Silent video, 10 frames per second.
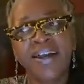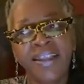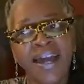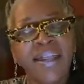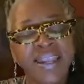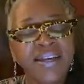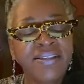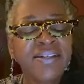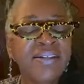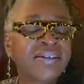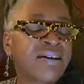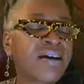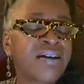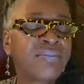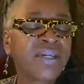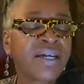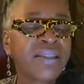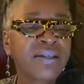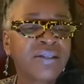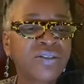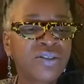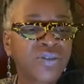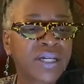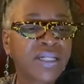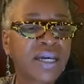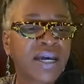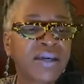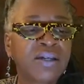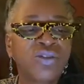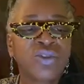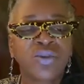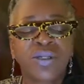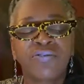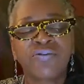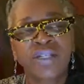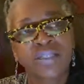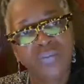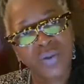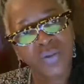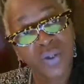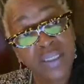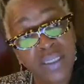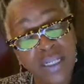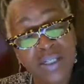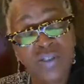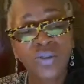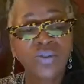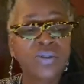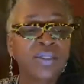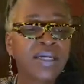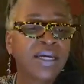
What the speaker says: I like the gig economy. I think it's great. I enjoy a flexible work schedule.